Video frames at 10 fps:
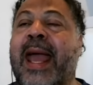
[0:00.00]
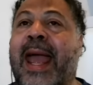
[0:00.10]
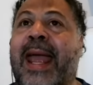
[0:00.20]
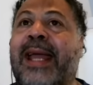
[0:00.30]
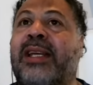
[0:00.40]

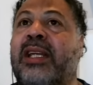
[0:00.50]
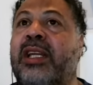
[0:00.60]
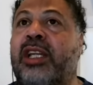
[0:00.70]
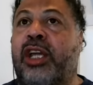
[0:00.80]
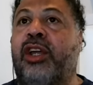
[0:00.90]
Eight
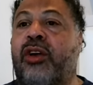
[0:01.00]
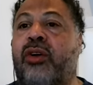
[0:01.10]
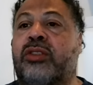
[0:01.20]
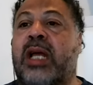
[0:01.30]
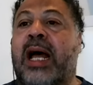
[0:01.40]

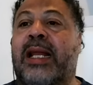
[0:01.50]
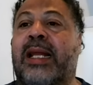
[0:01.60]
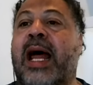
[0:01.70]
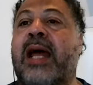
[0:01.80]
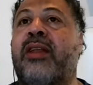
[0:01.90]
years, a
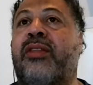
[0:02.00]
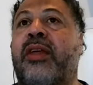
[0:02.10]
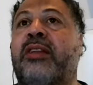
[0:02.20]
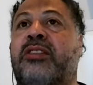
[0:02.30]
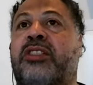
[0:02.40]
lot of
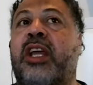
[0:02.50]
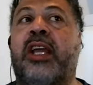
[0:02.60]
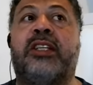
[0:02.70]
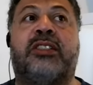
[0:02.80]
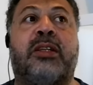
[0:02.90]
things
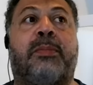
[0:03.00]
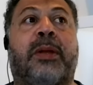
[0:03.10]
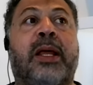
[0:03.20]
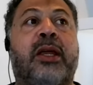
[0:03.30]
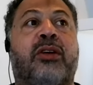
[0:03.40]
change. The
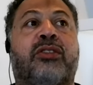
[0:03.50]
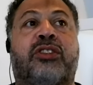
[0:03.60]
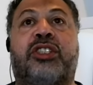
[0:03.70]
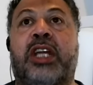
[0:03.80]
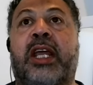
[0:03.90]
players
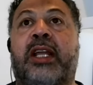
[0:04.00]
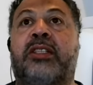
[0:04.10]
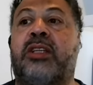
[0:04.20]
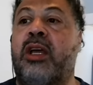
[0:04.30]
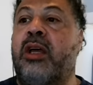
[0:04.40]

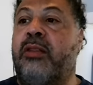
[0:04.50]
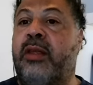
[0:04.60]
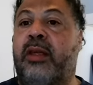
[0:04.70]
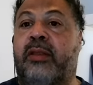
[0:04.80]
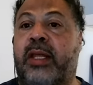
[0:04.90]
change.
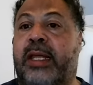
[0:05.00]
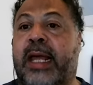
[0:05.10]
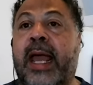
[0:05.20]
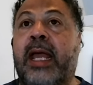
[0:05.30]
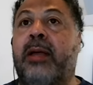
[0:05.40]
The the
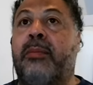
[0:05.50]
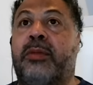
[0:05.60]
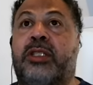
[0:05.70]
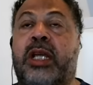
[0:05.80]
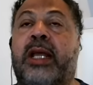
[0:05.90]
game
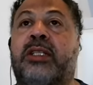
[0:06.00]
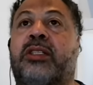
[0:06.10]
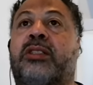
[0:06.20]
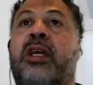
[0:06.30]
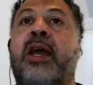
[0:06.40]

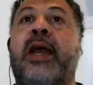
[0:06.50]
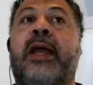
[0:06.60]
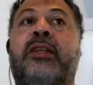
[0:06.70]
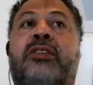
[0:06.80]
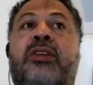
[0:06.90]
changes.
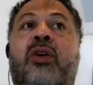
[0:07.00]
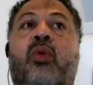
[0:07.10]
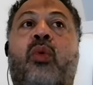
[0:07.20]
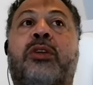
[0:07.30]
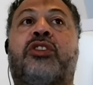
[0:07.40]
And so
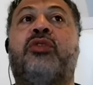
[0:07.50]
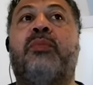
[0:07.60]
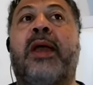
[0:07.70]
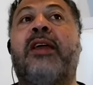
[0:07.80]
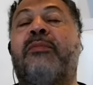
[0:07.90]
what you
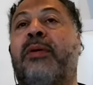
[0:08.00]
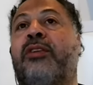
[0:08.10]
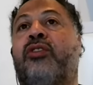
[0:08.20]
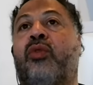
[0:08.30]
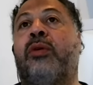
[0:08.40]
may have
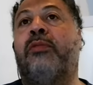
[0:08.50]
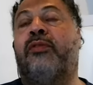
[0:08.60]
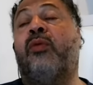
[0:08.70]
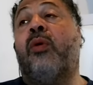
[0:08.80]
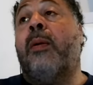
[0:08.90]
been doing
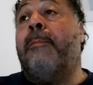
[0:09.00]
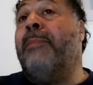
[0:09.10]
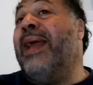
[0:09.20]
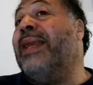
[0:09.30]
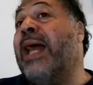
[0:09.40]
before
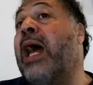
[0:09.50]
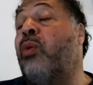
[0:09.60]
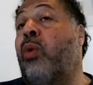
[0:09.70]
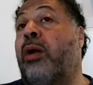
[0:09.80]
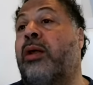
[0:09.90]
may not
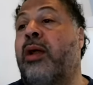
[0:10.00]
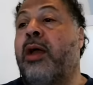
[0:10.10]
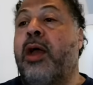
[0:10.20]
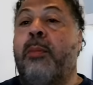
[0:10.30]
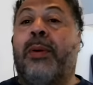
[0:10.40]
work.
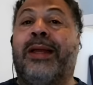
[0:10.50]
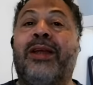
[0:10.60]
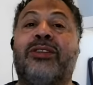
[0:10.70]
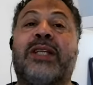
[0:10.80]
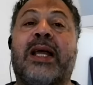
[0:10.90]
But
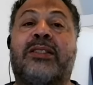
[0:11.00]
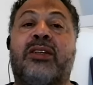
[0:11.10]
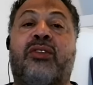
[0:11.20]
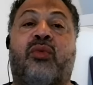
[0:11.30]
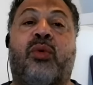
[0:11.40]
here's
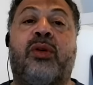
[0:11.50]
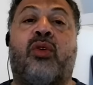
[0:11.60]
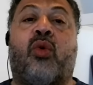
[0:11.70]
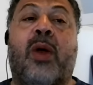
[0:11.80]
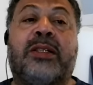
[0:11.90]
actually the real
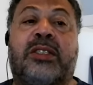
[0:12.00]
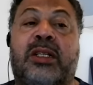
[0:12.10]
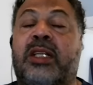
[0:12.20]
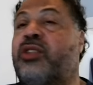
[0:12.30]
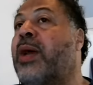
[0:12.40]

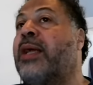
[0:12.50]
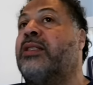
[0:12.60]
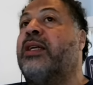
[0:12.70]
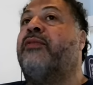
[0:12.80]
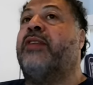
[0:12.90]
question that you
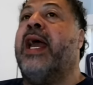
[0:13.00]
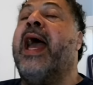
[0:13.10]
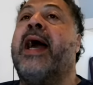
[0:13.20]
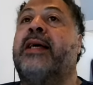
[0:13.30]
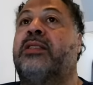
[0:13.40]
actually have to
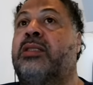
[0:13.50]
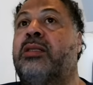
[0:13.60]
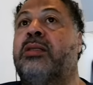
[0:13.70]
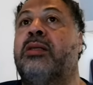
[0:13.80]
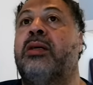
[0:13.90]
ask
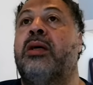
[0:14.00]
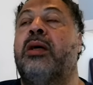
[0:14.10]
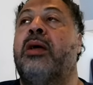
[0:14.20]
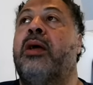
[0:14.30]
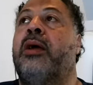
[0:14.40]

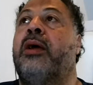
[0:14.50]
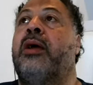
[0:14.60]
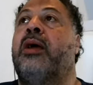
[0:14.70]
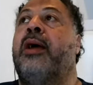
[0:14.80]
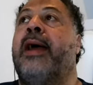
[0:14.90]

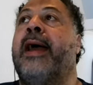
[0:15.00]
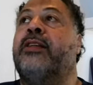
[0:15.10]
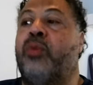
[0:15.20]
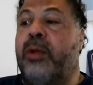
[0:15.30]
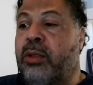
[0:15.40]

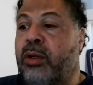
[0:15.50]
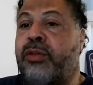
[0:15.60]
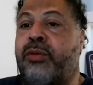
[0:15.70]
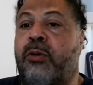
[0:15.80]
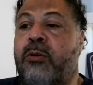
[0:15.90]
as we look
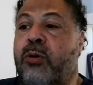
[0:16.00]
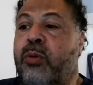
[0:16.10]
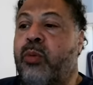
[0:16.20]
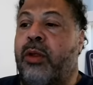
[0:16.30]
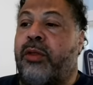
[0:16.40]

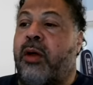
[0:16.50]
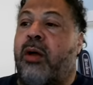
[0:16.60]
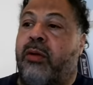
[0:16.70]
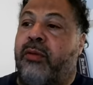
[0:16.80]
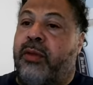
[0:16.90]
through with
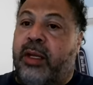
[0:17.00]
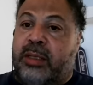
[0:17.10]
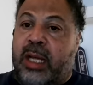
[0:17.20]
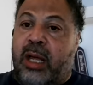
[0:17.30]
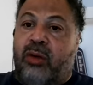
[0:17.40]
all of
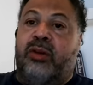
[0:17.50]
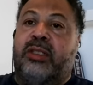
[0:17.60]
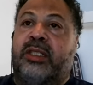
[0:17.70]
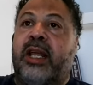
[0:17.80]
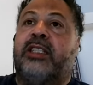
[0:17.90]
these elder
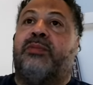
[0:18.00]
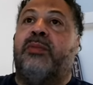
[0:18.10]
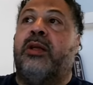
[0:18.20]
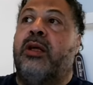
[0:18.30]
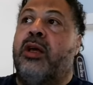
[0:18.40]

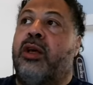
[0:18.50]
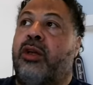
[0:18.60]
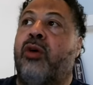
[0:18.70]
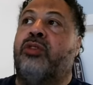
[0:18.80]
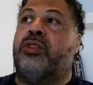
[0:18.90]
statesmen
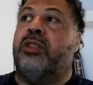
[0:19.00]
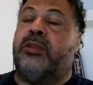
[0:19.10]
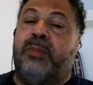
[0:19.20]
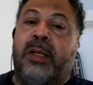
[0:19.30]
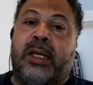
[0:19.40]

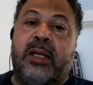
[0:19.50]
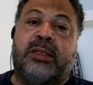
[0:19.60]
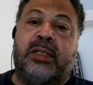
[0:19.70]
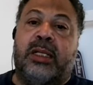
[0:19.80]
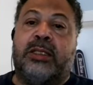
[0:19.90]
coaches,
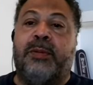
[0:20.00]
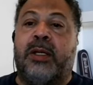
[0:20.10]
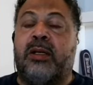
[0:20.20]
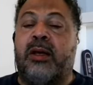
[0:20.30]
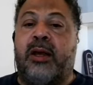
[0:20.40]
because let's be
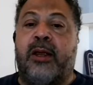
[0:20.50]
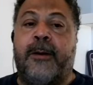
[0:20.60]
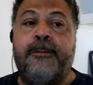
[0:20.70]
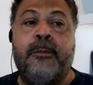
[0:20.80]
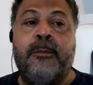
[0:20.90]
clear here.